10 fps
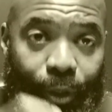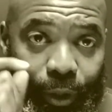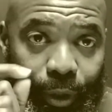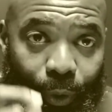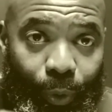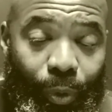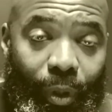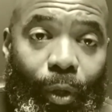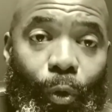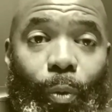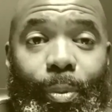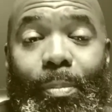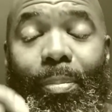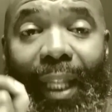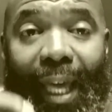You will be
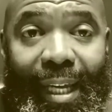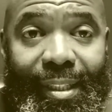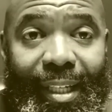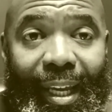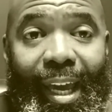blessed